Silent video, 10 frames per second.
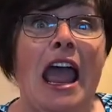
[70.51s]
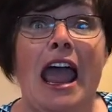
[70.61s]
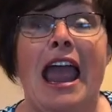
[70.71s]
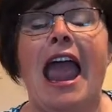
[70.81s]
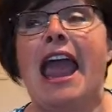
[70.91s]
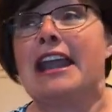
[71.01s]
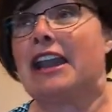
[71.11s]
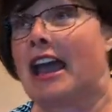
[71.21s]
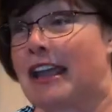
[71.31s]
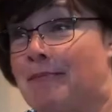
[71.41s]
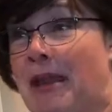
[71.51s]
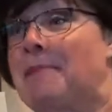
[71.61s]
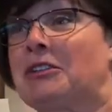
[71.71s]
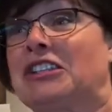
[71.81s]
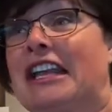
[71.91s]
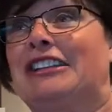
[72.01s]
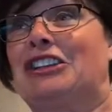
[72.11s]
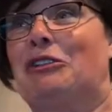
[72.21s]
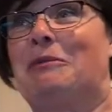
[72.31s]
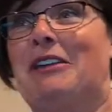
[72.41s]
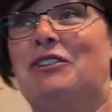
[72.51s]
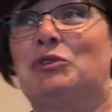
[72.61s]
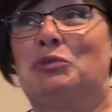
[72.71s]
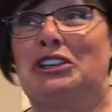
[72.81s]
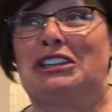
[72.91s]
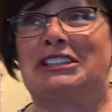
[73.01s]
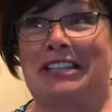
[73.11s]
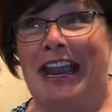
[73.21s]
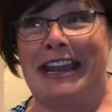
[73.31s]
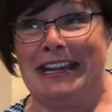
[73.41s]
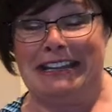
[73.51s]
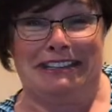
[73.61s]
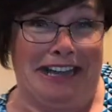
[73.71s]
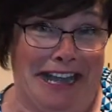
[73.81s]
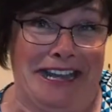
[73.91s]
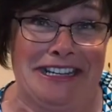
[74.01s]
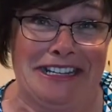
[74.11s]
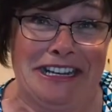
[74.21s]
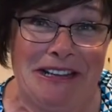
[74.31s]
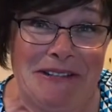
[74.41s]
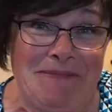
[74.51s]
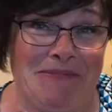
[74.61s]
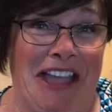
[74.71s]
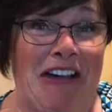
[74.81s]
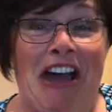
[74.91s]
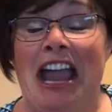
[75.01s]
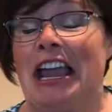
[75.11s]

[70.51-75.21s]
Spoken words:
And people said, you know, Mavis, will you stay in a tent? No,